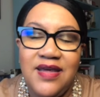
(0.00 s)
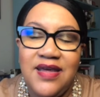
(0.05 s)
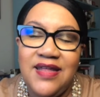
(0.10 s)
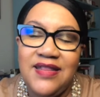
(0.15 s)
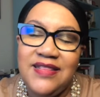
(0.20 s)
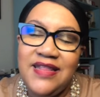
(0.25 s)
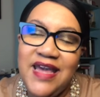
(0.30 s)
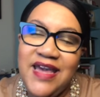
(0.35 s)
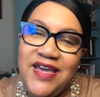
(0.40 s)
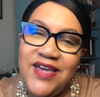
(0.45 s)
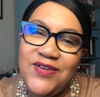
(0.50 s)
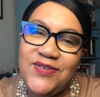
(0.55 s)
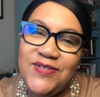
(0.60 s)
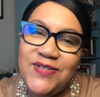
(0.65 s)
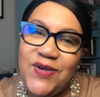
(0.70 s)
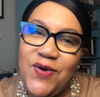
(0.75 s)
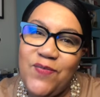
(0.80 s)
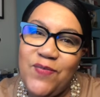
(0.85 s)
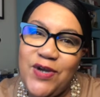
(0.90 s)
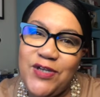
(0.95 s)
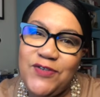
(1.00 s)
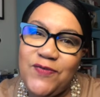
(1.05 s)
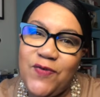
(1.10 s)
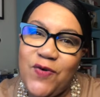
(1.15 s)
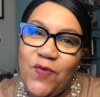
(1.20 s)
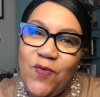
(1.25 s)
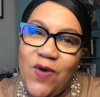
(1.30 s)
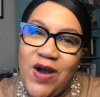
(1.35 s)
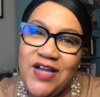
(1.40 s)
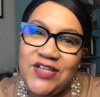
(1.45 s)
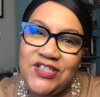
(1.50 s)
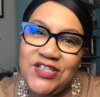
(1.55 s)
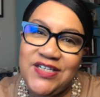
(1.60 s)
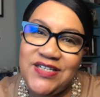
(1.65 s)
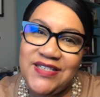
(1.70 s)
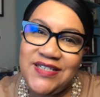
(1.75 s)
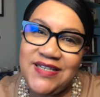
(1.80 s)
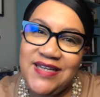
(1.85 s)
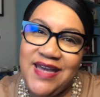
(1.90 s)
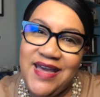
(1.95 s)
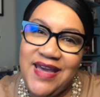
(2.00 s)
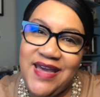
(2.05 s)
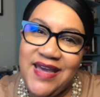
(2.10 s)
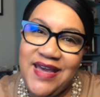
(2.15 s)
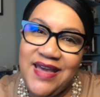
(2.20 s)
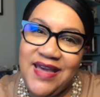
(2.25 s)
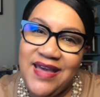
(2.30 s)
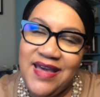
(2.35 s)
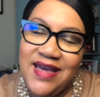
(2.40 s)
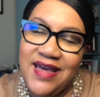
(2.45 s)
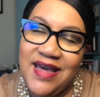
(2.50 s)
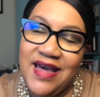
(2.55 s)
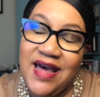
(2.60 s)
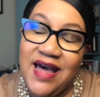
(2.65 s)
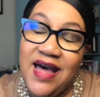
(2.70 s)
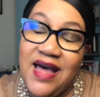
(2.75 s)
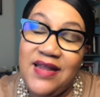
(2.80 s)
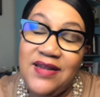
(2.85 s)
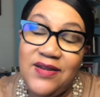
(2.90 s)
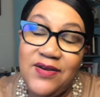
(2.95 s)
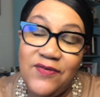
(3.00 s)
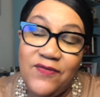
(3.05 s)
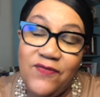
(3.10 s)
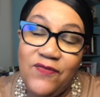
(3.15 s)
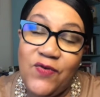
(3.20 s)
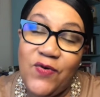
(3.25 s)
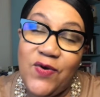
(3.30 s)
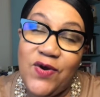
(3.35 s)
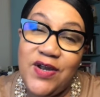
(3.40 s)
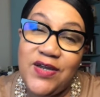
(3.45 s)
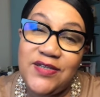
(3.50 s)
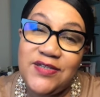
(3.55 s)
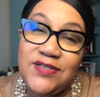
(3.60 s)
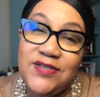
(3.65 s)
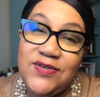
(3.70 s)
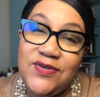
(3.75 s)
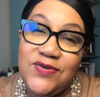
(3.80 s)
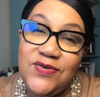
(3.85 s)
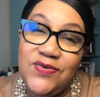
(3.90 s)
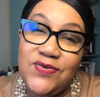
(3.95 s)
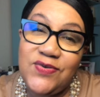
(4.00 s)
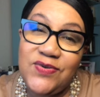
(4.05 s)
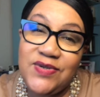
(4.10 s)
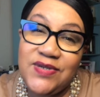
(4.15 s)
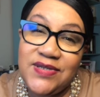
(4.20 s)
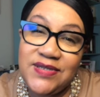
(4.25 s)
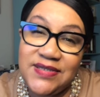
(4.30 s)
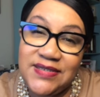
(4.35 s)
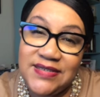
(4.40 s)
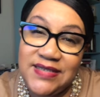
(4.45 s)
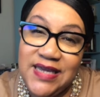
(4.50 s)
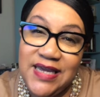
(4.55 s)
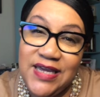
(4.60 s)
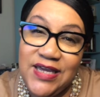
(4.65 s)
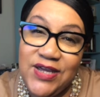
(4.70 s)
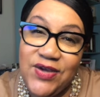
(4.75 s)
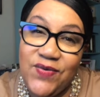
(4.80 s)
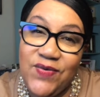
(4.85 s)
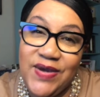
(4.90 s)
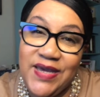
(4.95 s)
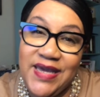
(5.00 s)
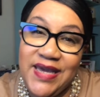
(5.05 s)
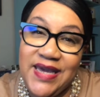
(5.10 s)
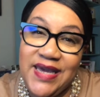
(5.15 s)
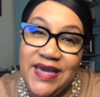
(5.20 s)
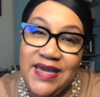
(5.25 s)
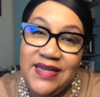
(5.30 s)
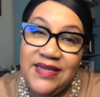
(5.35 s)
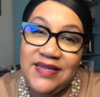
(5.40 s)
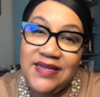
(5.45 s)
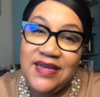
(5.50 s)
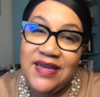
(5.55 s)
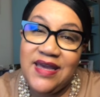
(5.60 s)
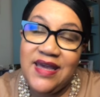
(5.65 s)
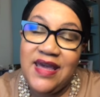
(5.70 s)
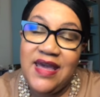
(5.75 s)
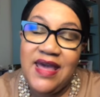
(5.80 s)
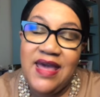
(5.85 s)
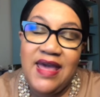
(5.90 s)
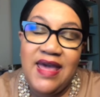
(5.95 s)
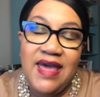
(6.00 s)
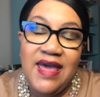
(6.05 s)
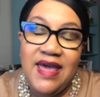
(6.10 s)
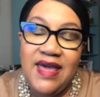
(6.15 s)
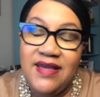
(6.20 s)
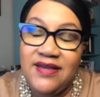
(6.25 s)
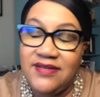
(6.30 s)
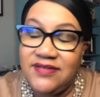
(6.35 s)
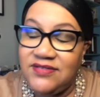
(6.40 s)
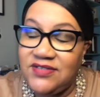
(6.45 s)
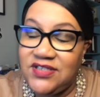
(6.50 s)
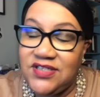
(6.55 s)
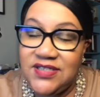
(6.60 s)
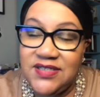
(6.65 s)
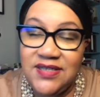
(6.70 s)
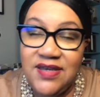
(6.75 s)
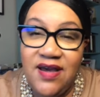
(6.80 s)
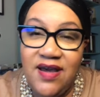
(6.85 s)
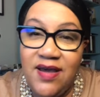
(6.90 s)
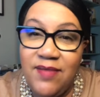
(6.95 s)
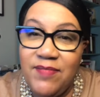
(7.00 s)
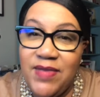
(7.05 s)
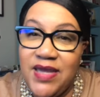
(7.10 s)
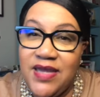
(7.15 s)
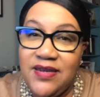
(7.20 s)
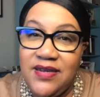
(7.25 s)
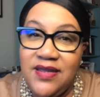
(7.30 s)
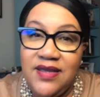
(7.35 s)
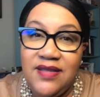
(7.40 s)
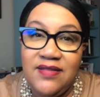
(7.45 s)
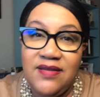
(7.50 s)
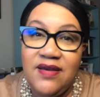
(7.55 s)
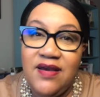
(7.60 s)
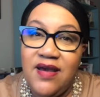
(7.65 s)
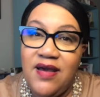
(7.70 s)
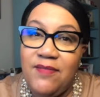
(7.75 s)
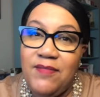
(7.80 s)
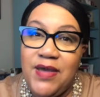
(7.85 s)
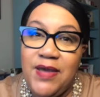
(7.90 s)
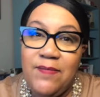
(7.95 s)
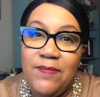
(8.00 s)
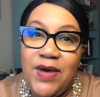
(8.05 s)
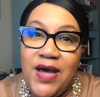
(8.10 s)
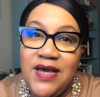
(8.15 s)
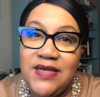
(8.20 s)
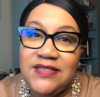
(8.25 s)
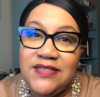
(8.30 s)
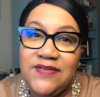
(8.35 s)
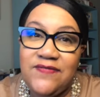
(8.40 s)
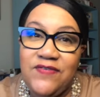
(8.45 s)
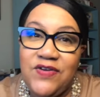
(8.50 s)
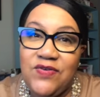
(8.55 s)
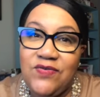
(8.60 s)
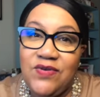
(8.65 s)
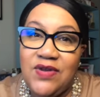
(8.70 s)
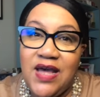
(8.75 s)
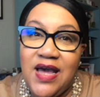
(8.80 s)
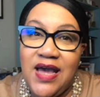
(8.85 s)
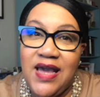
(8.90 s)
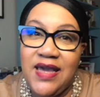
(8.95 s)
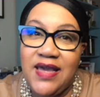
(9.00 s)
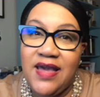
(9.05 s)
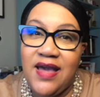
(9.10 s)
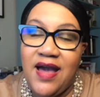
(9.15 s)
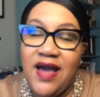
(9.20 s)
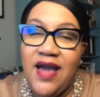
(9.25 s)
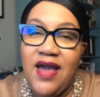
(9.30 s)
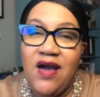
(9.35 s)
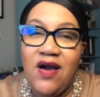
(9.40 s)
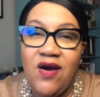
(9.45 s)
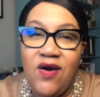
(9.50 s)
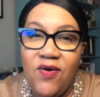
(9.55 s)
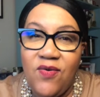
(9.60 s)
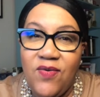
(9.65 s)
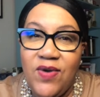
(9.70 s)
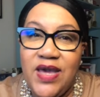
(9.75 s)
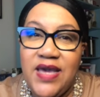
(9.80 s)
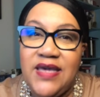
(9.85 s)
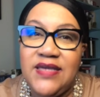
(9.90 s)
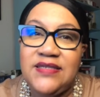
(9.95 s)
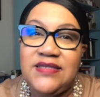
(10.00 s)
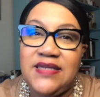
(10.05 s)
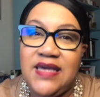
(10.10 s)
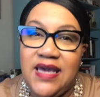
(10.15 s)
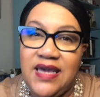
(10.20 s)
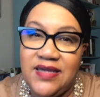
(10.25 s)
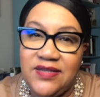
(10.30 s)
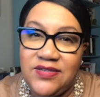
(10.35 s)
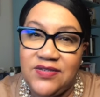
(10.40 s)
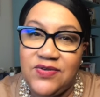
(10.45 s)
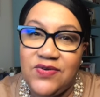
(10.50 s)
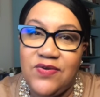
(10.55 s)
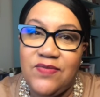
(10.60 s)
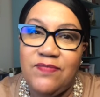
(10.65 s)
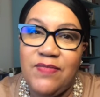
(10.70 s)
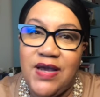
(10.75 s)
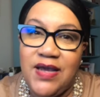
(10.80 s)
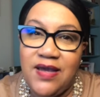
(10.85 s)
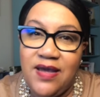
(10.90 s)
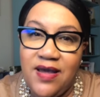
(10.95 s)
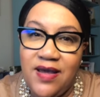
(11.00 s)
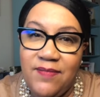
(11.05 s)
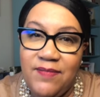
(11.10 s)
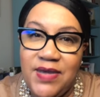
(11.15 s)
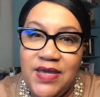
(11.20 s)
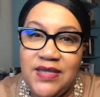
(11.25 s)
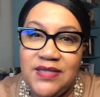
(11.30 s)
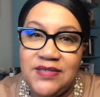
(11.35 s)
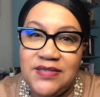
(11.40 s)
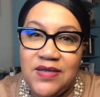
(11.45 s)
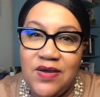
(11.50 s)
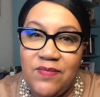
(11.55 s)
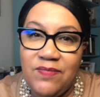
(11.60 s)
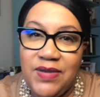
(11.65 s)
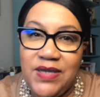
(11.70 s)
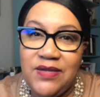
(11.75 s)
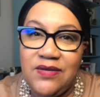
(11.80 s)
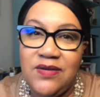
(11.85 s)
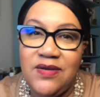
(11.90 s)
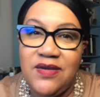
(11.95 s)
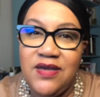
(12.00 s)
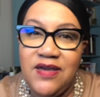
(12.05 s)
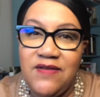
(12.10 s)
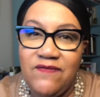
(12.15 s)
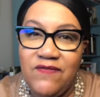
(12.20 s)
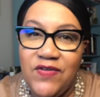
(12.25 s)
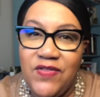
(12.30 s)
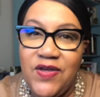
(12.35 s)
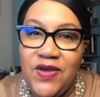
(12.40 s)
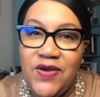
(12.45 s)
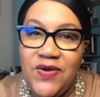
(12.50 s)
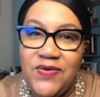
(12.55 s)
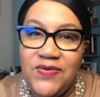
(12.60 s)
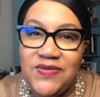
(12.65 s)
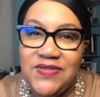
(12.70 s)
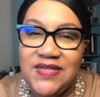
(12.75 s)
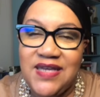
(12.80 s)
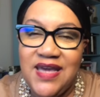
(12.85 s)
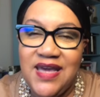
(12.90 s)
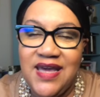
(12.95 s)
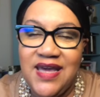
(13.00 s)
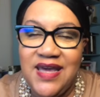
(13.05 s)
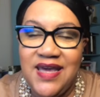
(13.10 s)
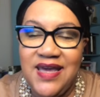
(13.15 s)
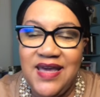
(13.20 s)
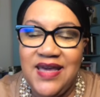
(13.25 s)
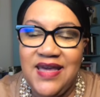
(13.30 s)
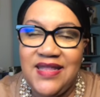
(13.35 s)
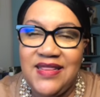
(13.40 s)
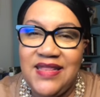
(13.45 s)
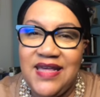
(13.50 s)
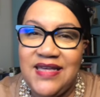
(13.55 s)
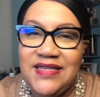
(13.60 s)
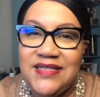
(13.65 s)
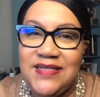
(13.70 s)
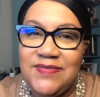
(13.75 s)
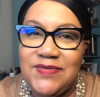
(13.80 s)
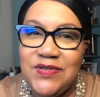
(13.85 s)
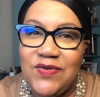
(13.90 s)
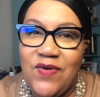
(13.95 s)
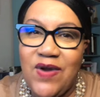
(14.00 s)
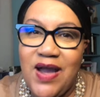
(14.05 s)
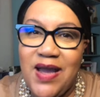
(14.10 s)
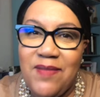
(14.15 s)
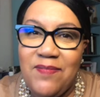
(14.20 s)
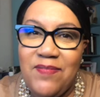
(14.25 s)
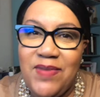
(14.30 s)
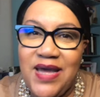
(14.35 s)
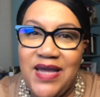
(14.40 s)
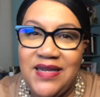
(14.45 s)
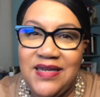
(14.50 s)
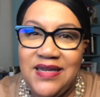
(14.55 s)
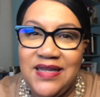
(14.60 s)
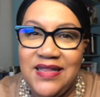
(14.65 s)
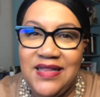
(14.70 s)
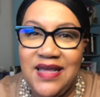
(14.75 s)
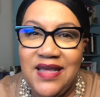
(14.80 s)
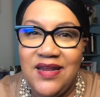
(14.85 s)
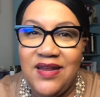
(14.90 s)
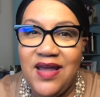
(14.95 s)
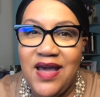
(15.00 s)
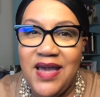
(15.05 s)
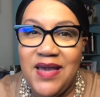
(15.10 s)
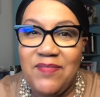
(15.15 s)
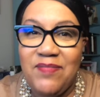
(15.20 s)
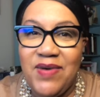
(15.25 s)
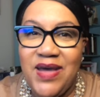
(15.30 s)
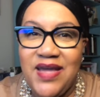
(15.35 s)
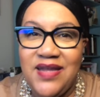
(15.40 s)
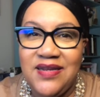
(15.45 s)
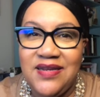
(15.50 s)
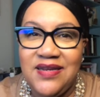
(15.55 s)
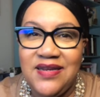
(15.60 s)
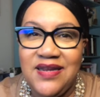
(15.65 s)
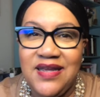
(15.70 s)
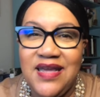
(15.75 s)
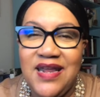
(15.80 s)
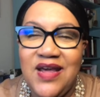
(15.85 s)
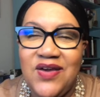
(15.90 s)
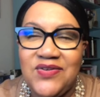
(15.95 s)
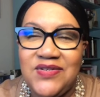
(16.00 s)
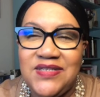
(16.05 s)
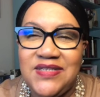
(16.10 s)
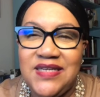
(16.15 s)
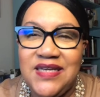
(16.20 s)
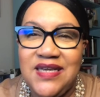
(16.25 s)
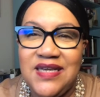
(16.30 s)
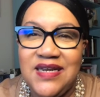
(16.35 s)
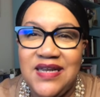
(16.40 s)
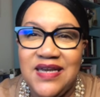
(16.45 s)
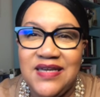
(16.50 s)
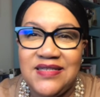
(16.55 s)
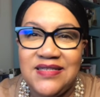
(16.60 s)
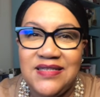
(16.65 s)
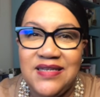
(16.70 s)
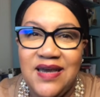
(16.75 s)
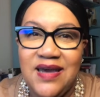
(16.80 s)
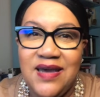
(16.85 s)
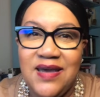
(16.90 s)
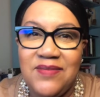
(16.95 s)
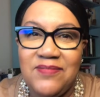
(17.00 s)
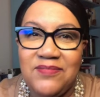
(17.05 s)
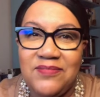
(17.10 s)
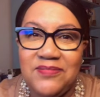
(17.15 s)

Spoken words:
Thank you so much for watching today. I look forward to seeing you again. Just comment in the comment box if you'd like. I always answer my comments. I'll be looking for those. Hit that subscribe button and that like button, and I'll see you next time.